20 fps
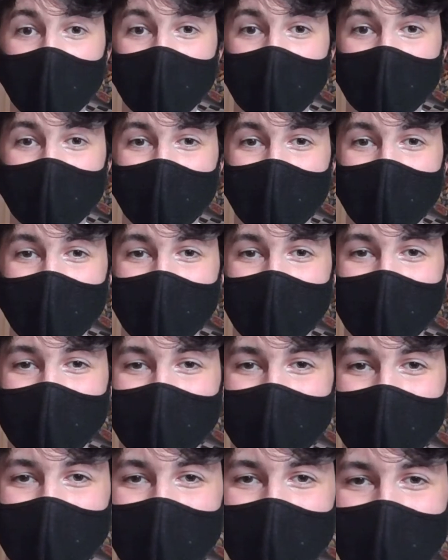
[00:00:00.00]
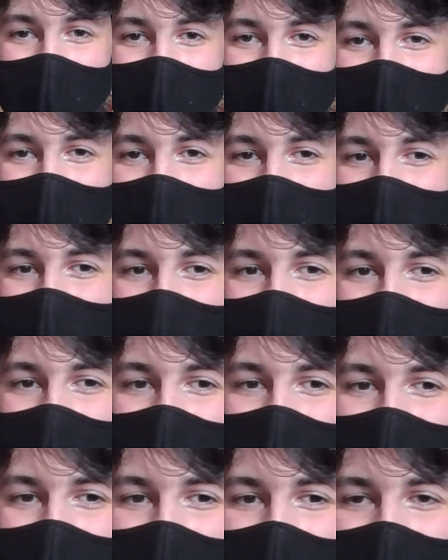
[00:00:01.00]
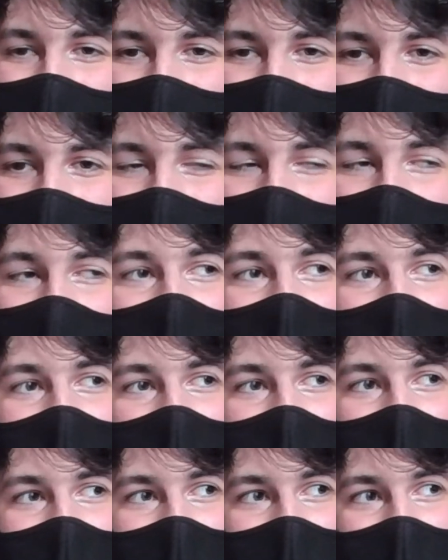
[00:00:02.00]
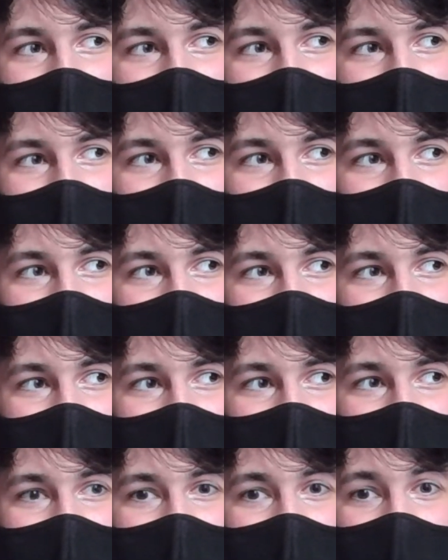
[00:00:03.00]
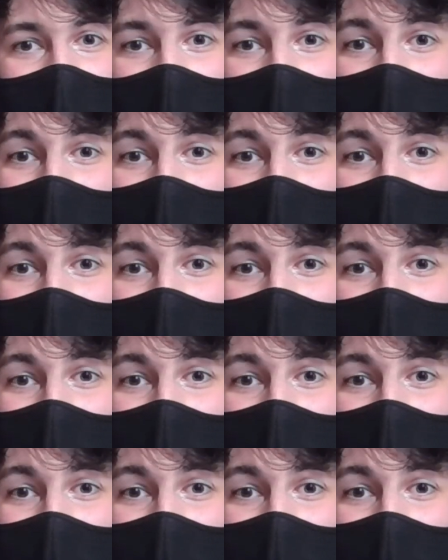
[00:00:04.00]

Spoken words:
my design process for the costume. I have linked in the